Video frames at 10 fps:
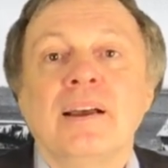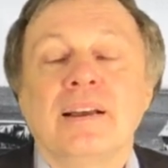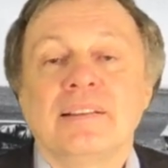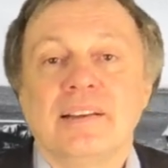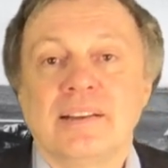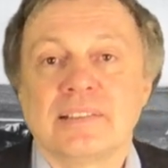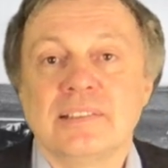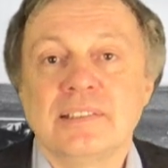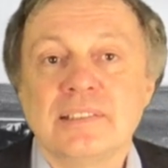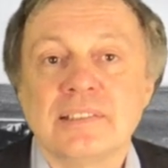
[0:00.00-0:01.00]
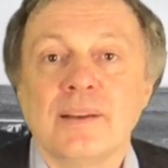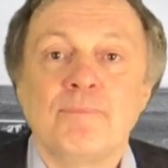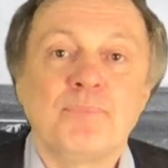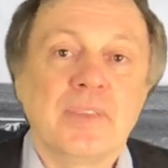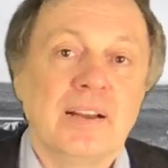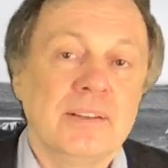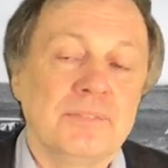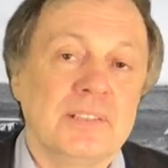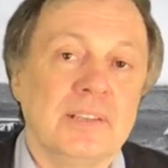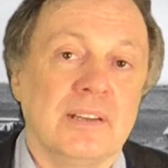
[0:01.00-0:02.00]
and they exist. And
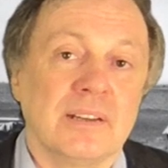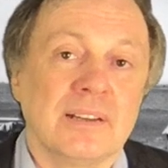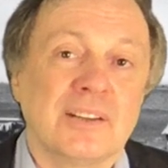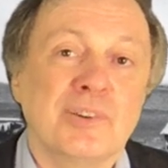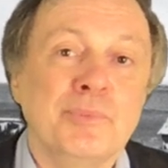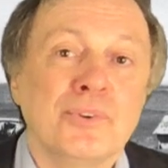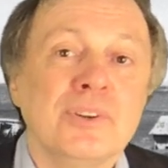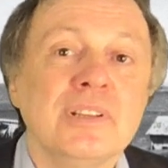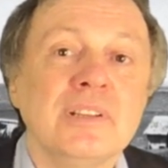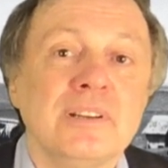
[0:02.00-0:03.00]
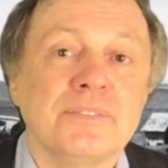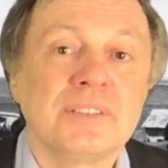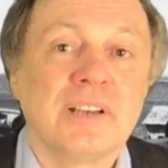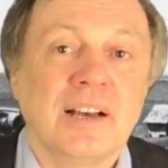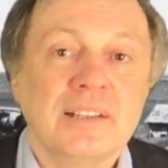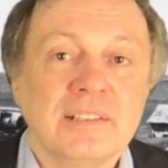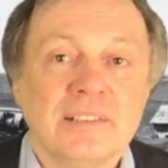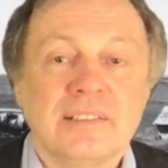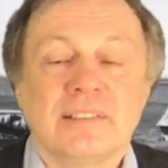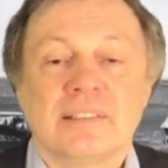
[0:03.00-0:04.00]
if the community of
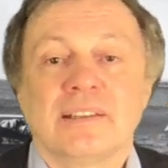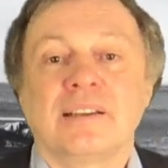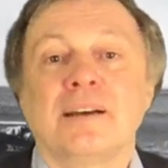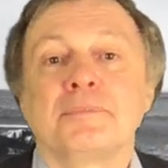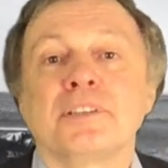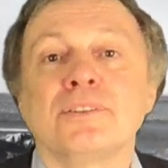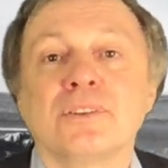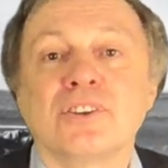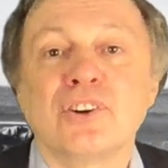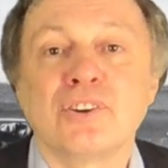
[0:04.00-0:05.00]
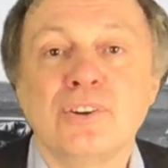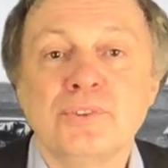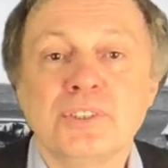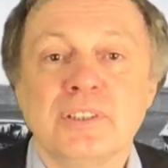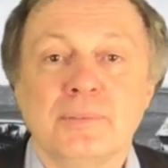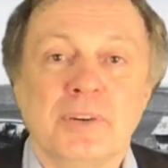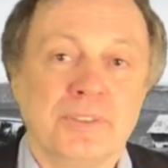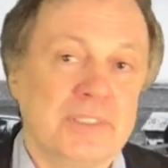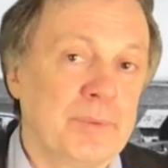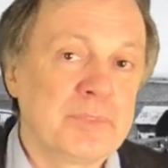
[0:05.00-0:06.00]
scientists comes to a conclusion
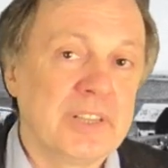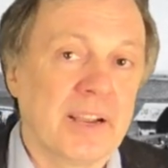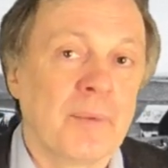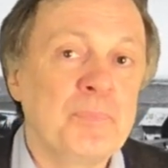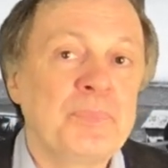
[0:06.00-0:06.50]
about something,